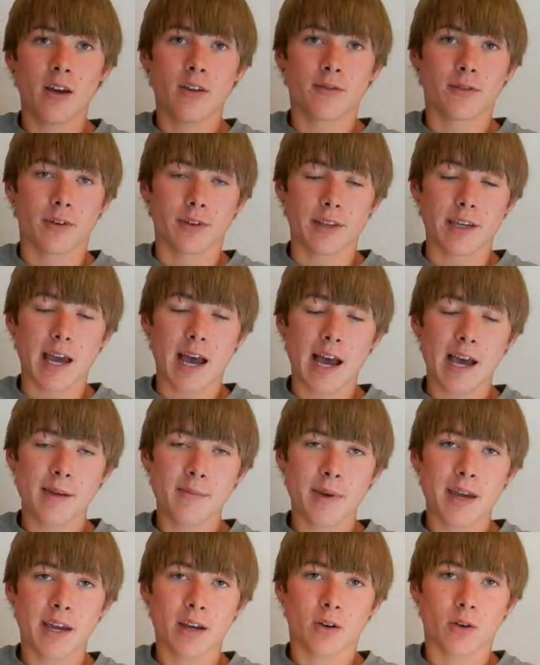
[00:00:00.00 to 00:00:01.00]
for the
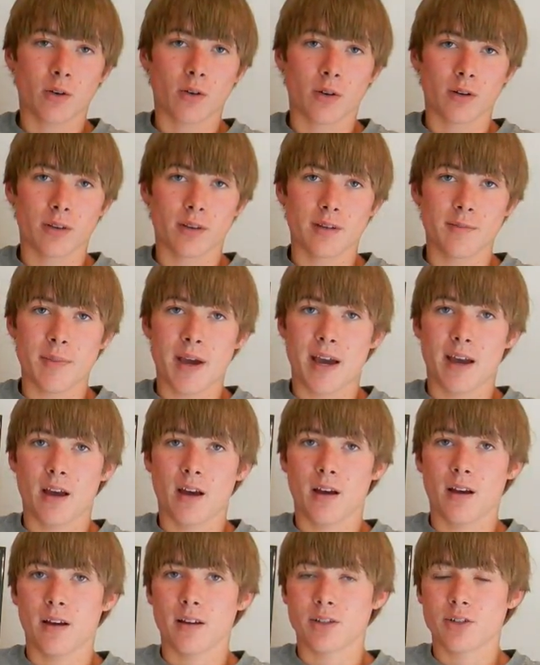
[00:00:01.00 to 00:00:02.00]
iMac or the
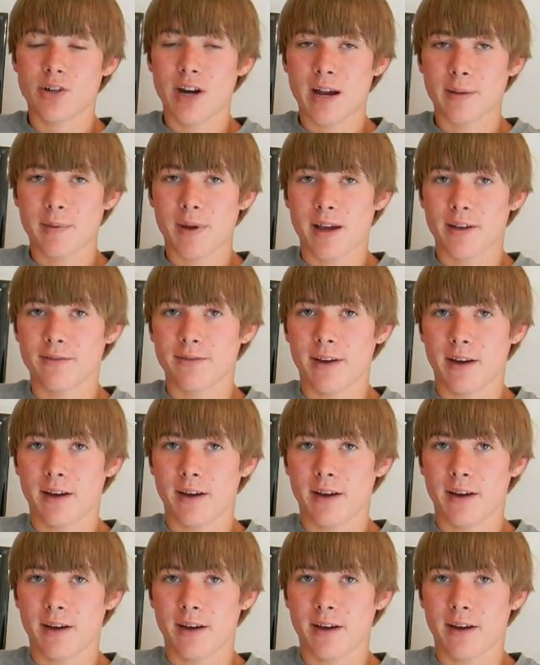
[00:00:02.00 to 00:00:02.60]
trackpad